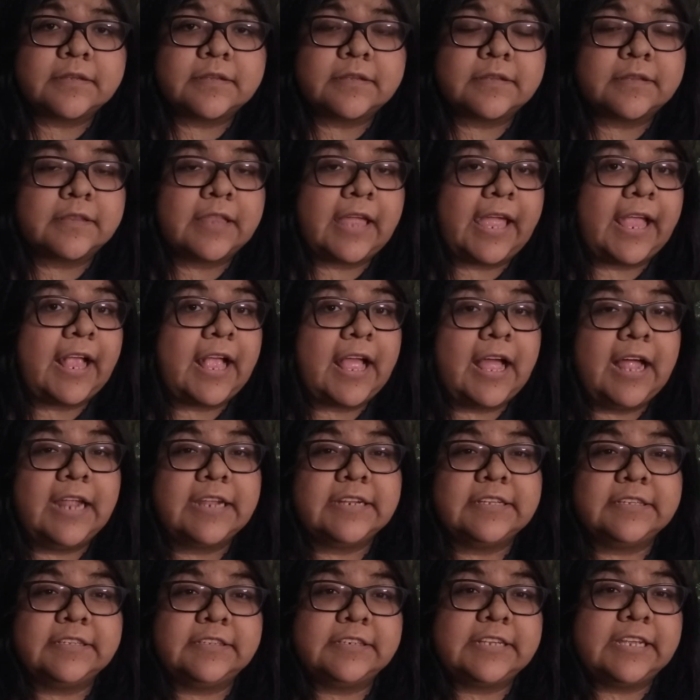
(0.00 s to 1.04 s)
like
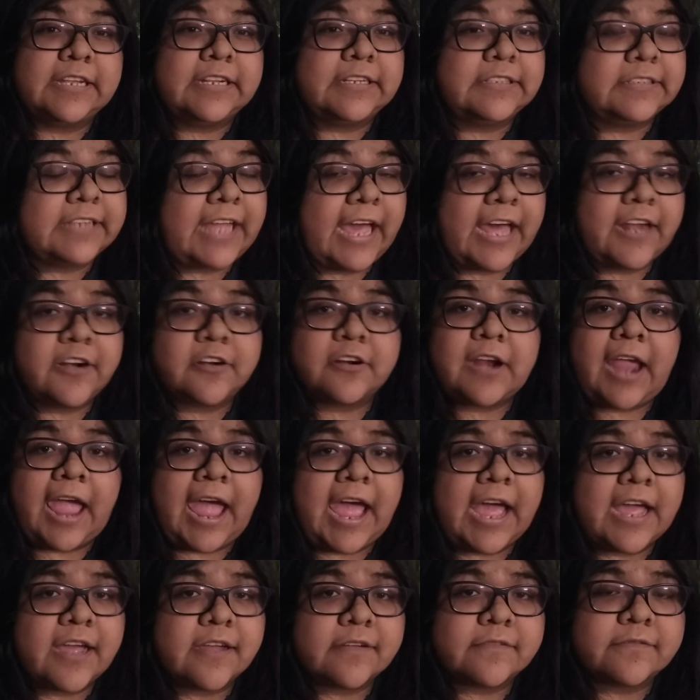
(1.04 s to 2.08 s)
the latter
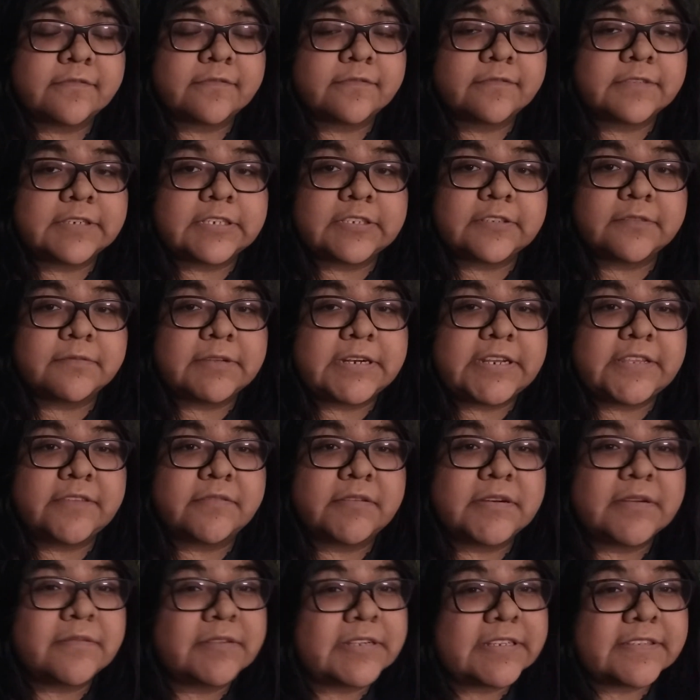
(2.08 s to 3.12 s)
half of
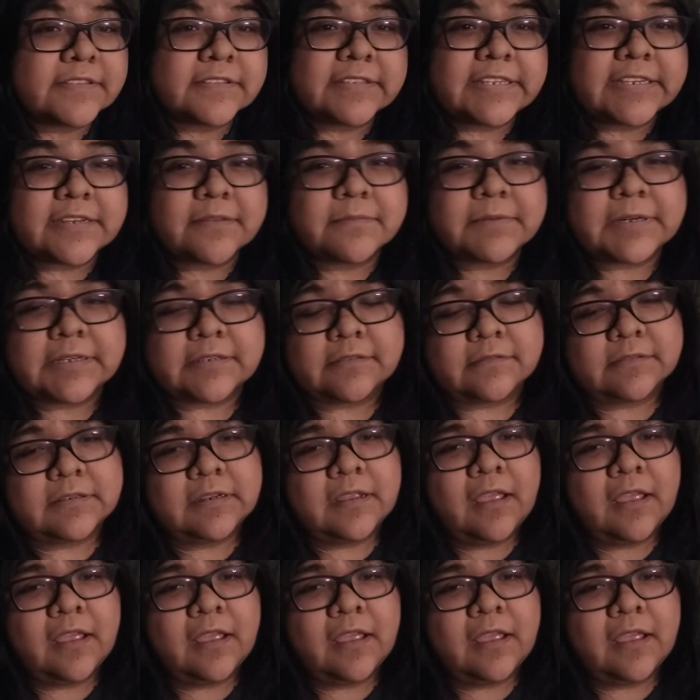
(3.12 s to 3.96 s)
2021, so like around